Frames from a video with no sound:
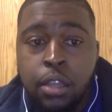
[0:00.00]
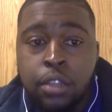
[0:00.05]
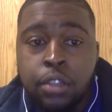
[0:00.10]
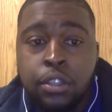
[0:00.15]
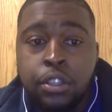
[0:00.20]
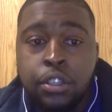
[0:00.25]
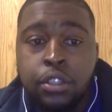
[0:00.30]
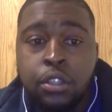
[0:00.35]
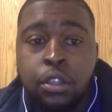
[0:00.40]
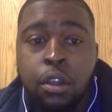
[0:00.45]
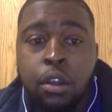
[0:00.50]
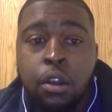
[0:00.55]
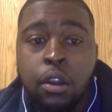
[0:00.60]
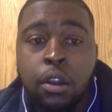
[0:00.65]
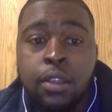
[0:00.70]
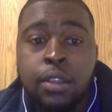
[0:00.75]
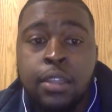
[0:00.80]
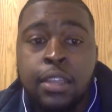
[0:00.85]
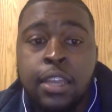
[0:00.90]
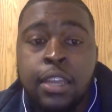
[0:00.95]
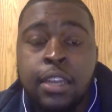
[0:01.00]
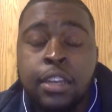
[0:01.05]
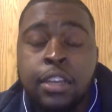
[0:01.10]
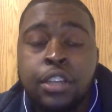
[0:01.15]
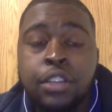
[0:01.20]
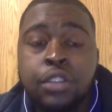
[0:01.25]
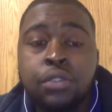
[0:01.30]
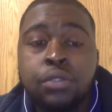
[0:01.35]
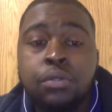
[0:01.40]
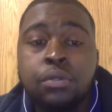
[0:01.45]
To start, the
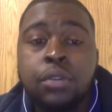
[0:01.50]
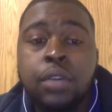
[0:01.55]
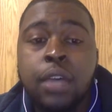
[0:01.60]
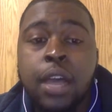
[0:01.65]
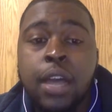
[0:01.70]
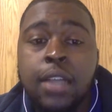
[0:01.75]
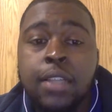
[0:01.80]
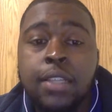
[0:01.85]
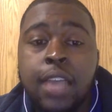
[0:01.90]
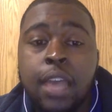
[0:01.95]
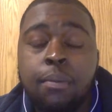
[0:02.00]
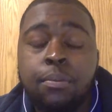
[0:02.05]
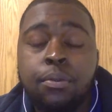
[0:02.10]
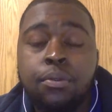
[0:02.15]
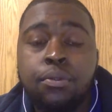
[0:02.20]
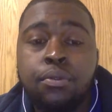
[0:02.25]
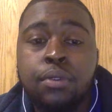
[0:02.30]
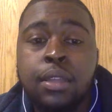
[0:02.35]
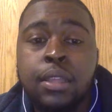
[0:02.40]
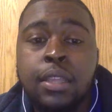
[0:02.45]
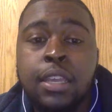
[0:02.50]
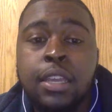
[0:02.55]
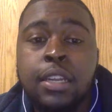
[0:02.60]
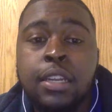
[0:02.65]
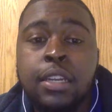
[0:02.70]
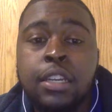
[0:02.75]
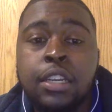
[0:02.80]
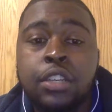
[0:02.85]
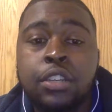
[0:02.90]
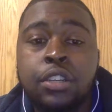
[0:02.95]
initial contact between the
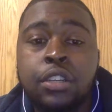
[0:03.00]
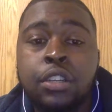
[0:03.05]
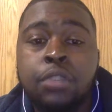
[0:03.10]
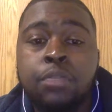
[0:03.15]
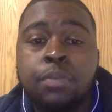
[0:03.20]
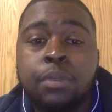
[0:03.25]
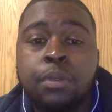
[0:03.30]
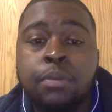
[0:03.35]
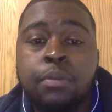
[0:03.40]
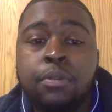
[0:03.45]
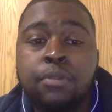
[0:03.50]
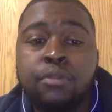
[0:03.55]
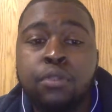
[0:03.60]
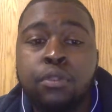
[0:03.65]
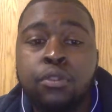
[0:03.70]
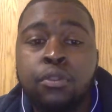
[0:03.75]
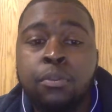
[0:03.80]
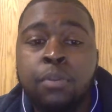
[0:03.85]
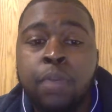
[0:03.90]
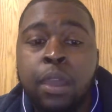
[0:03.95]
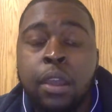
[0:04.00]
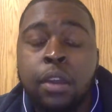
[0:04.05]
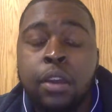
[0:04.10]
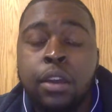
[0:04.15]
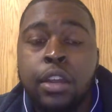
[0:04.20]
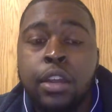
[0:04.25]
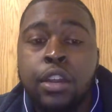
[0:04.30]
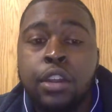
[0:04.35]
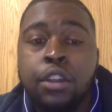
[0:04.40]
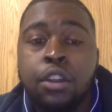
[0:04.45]
indigenous people of North America
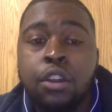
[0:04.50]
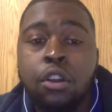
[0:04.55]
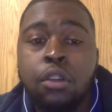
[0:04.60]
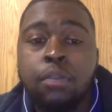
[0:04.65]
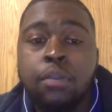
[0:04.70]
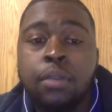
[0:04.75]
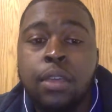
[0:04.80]
and Europe